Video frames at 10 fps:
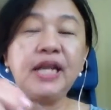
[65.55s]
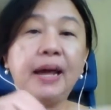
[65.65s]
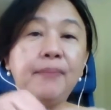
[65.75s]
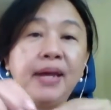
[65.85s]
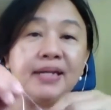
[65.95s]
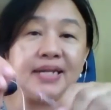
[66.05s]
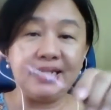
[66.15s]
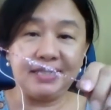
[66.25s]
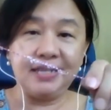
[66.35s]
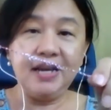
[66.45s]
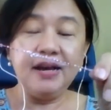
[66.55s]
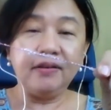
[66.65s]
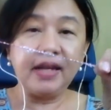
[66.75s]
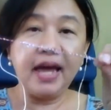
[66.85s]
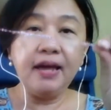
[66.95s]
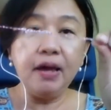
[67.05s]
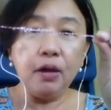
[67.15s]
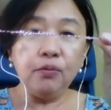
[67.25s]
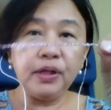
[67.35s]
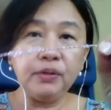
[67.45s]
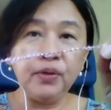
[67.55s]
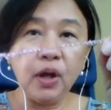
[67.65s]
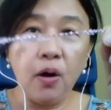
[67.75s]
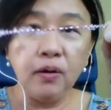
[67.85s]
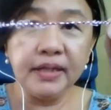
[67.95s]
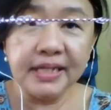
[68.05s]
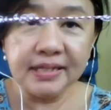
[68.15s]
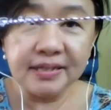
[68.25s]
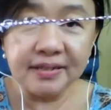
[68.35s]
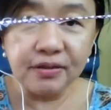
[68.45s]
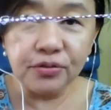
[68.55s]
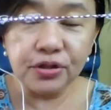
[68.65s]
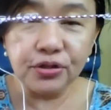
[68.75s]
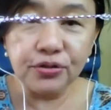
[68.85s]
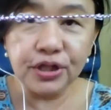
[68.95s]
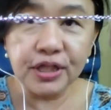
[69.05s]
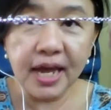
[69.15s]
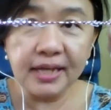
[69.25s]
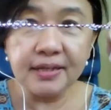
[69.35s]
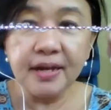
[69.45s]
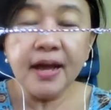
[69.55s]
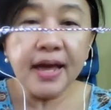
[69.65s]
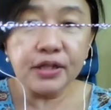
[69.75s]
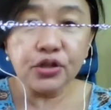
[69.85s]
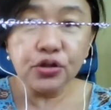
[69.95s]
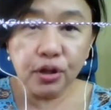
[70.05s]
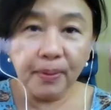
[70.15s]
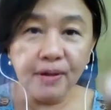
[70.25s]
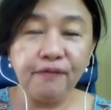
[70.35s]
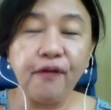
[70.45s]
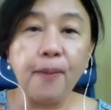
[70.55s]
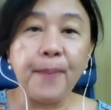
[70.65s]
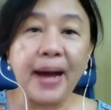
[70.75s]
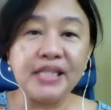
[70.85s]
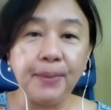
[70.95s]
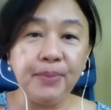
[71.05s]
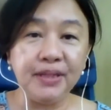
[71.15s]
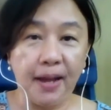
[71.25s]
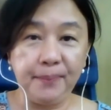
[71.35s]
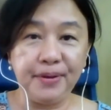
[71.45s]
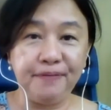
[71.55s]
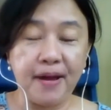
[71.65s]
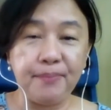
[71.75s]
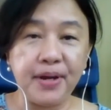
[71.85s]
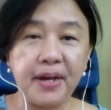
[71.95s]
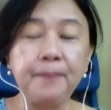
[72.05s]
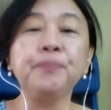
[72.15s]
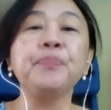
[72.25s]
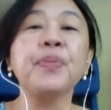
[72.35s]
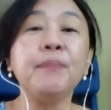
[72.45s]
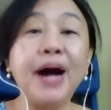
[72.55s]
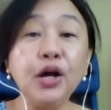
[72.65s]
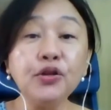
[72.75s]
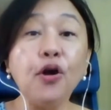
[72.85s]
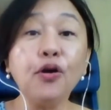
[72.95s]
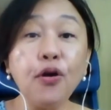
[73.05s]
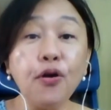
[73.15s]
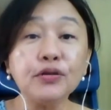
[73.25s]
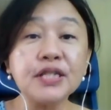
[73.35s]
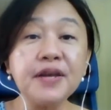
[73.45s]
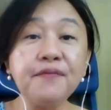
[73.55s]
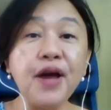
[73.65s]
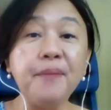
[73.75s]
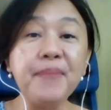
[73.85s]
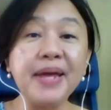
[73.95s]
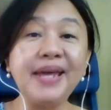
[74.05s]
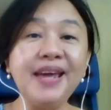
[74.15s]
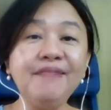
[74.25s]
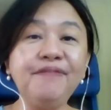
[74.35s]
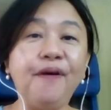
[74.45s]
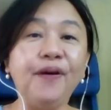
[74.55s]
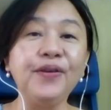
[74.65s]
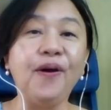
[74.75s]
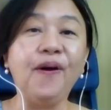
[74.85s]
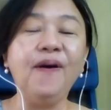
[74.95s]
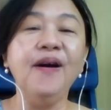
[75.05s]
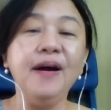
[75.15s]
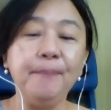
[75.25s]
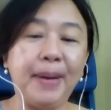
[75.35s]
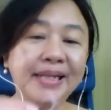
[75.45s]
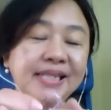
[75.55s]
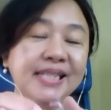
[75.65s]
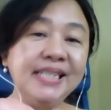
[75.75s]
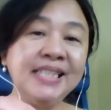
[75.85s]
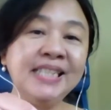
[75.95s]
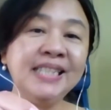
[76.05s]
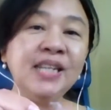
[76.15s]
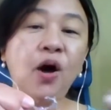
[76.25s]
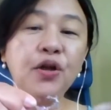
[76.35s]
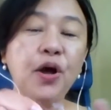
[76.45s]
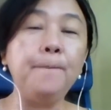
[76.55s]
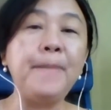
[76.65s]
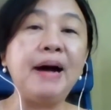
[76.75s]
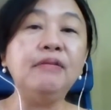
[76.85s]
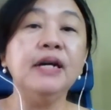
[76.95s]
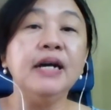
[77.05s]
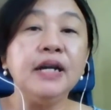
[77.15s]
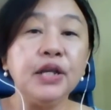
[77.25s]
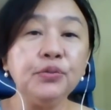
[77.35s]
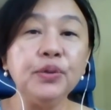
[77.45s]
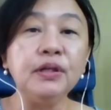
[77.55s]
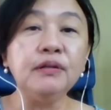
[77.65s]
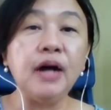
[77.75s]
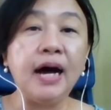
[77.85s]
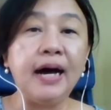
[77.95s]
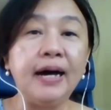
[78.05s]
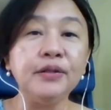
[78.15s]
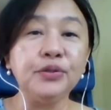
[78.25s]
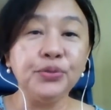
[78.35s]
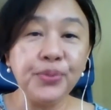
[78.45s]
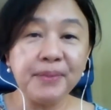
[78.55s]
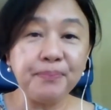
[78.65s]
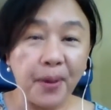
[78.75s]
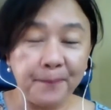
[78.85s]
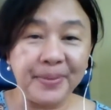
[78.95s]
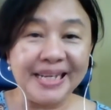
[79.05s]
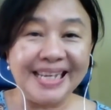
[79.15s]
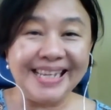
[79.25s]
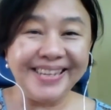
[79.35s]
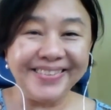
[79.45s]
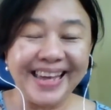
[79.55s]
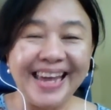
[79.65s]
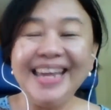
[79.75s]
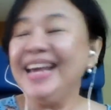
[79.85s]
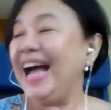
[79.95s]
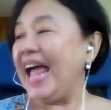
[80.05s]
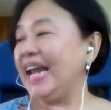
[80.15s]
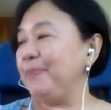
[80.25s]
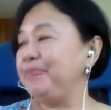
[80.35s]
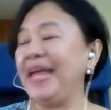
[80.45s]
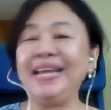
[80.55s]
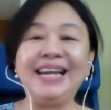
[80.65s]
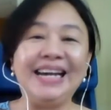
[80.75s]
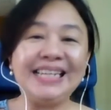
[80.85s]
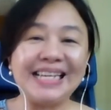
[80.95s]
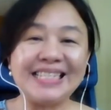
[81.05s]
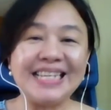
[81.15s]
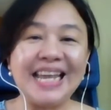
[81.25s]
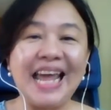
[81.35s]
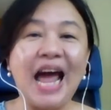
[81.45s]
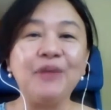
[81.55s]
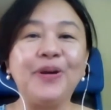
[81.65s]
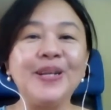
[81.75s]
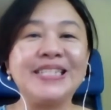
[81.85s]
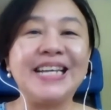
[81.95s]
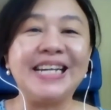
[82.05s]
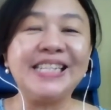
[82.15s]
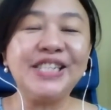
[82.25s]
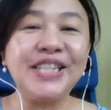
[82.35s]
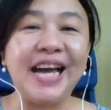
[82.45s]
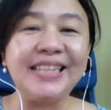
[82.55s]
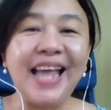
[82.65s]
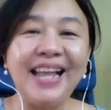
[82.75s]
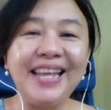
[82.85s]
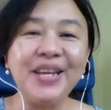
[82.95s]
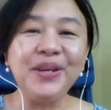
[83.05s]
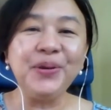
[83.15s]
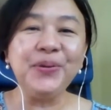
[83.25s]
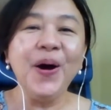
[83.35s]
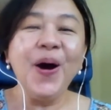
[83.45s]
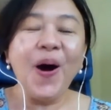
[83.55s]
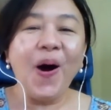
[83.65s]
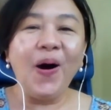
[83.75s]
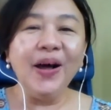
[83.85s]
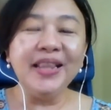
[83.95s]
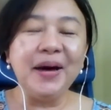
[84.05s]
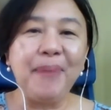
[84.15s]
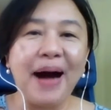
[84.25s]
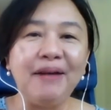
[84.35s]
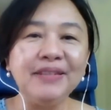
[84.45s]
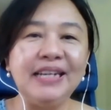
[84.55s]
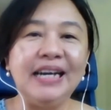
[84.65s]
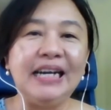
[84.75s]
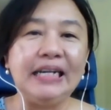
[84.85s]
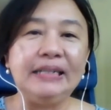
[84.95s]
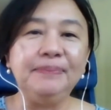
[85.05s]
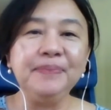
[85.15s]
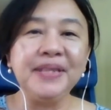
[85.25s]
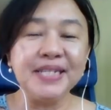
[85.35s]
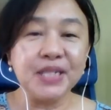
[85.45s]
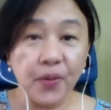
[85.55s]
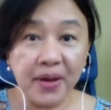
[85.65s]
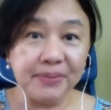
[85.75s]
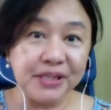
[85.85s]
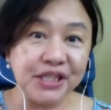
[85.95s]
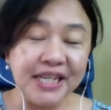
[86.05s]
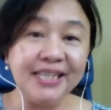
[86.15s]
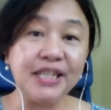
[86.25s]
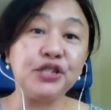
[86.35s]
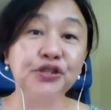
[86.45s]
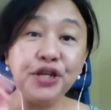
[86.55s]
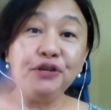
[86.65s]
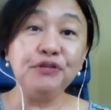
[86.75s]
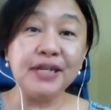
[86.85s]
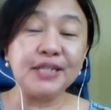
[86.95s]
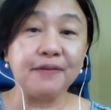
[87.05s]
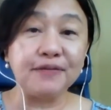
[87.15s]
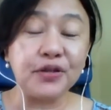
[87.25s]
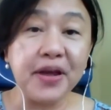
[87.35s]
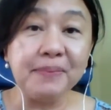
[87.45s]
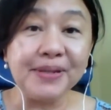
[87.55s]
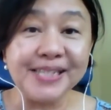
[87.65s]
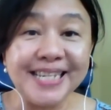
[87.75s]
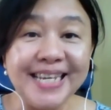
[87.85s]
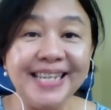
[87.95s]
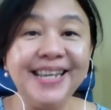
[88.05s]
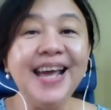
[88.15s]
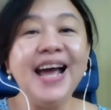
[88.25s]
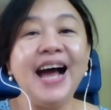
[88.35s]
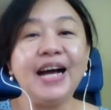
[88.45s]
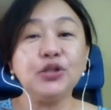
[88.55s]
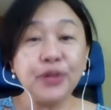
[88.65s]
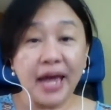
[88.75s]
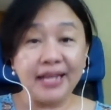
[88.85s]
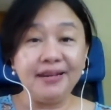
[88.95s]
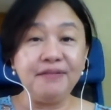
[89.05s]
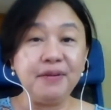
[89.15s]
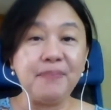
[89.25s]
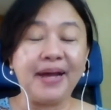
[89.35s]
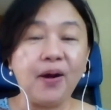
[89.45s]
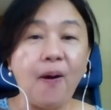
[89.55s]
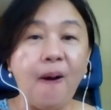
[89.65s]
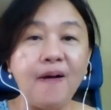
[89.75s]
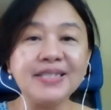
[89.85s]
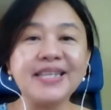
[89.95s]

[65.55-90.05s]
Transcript: I make this, okay, with all these loose things. It's suitable for my jumble tumble fabric. But on your clothes, if you are making for your button or your belt, you will do it properly. Okay. And update, yesterday I was telling you all about the sewing machine, the 3 units of sewing machine together with my course.